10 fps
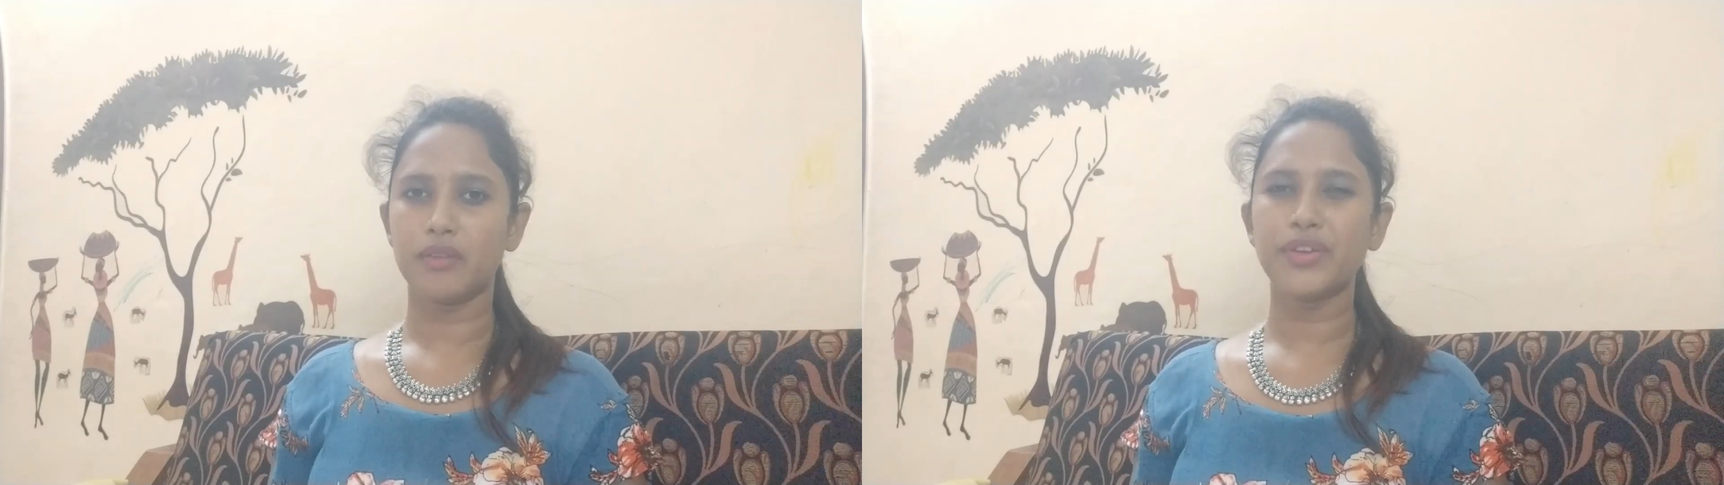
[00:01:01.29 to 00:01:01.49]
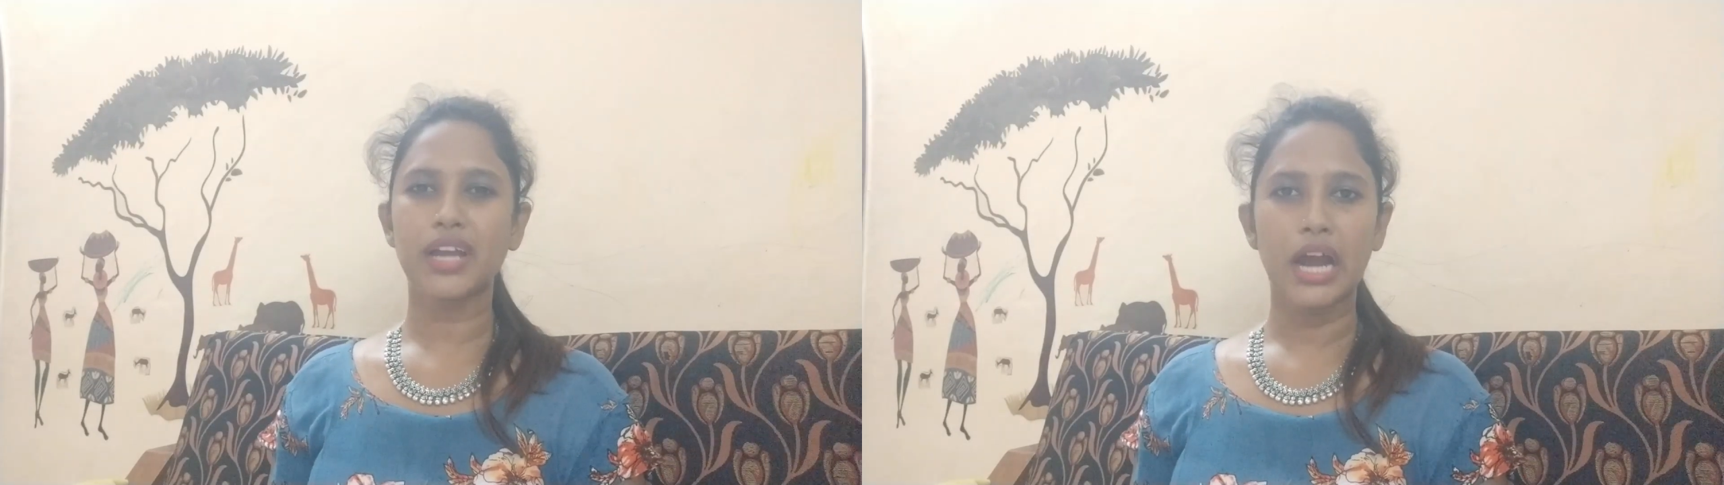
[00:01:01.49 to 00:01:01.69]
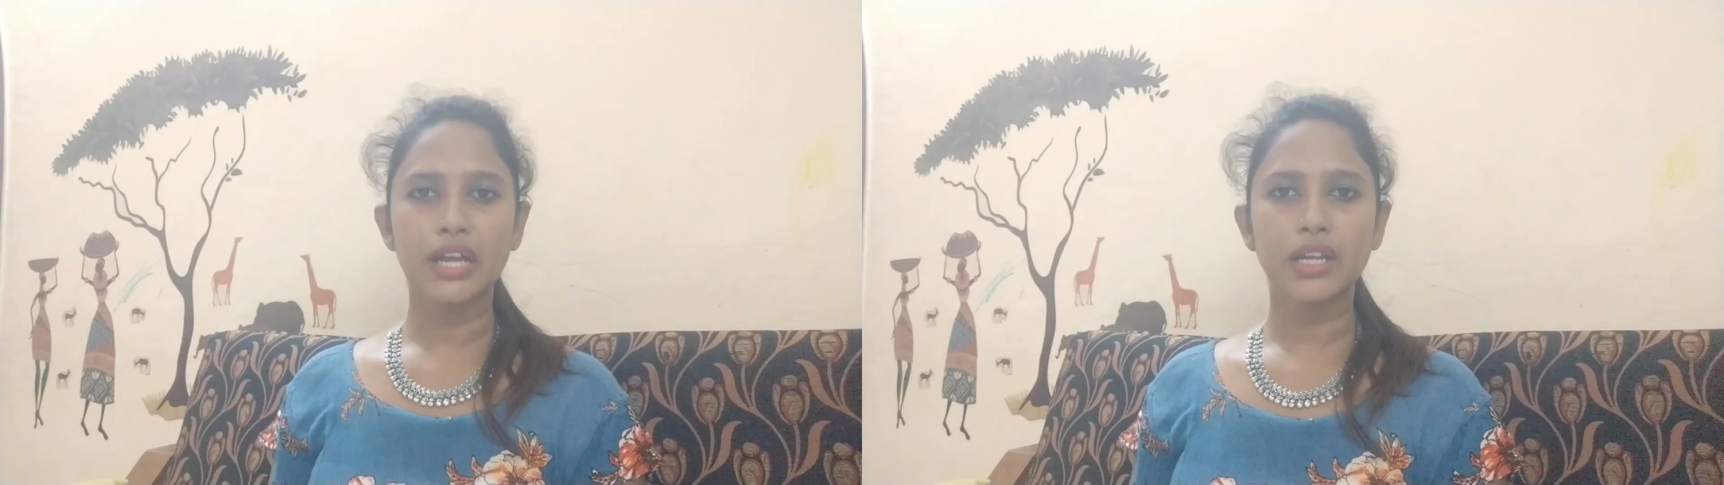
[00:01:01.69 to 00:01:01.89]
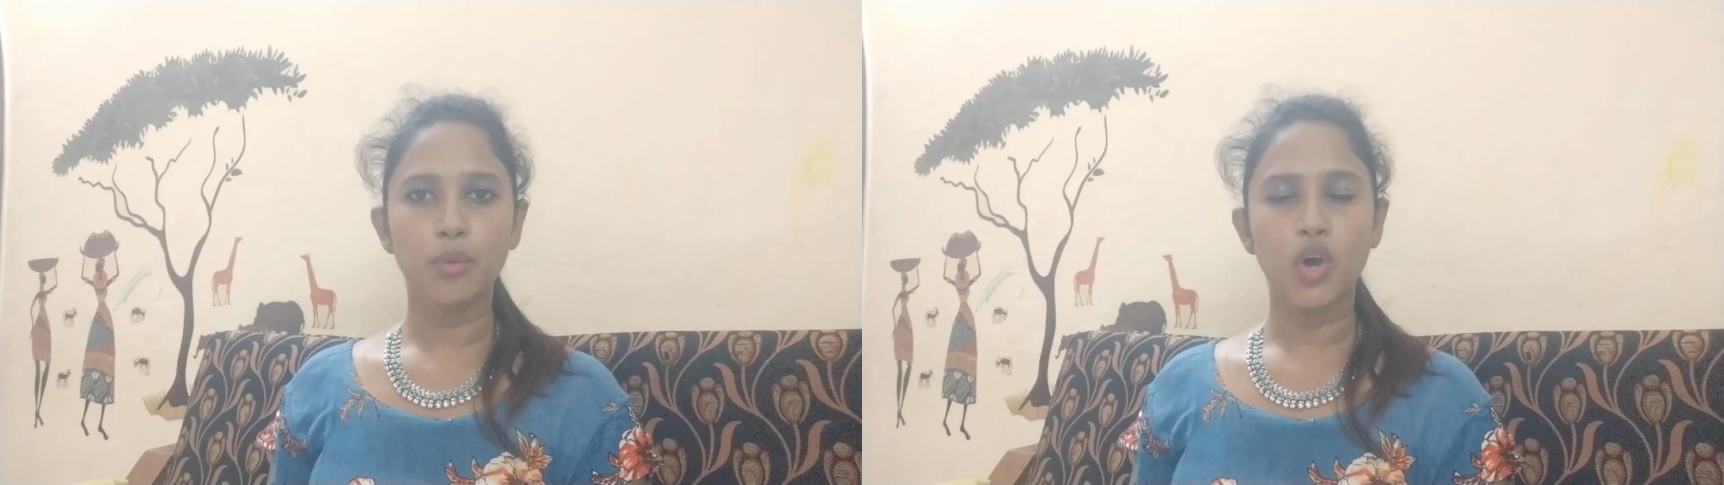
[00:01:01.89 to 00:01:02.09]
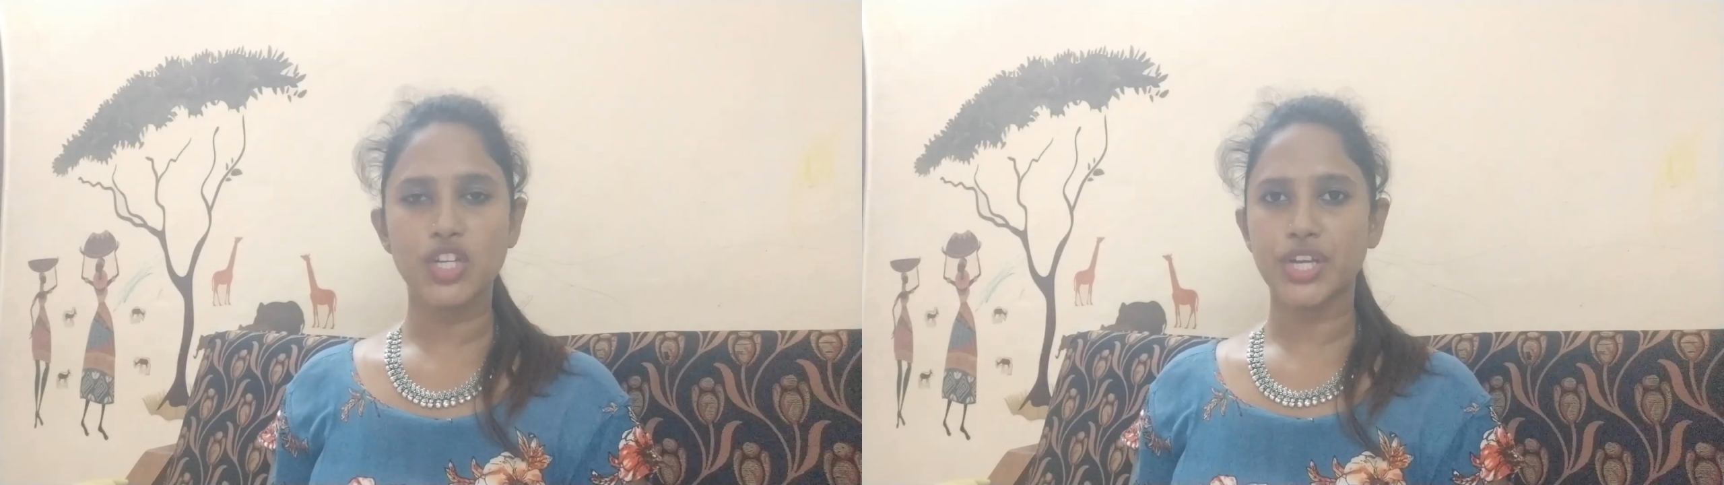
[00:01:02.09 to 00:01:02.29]
we can't
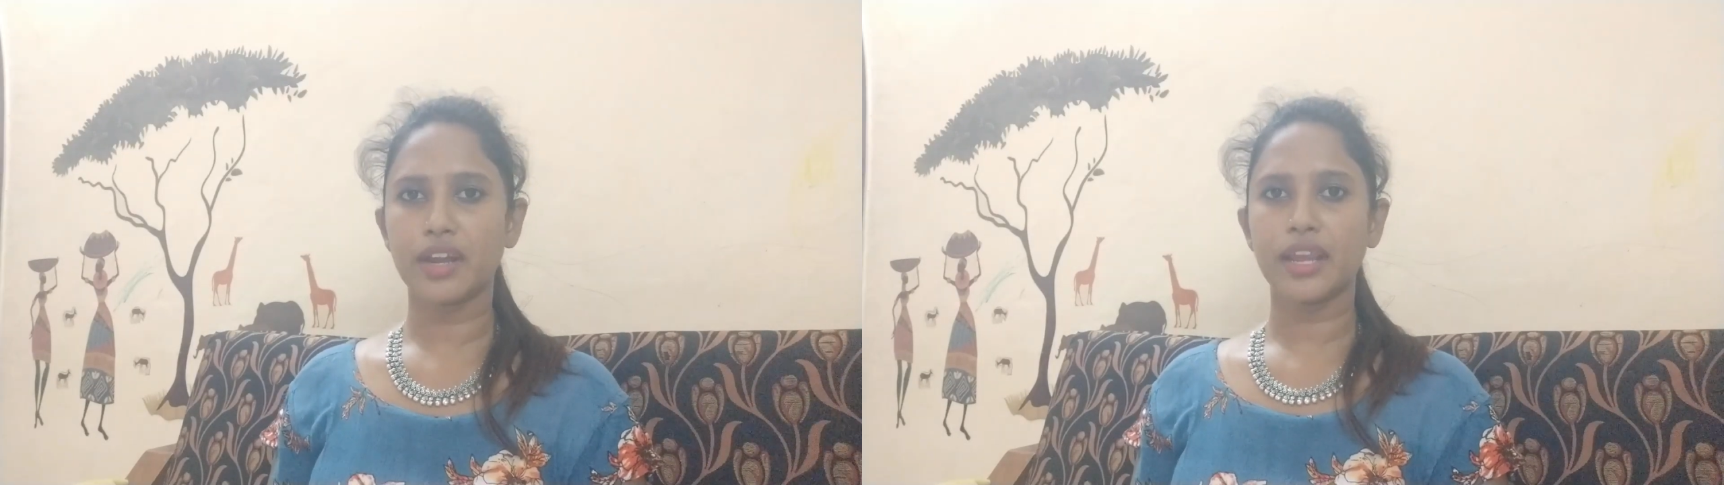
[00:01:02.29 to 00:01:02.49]
wash our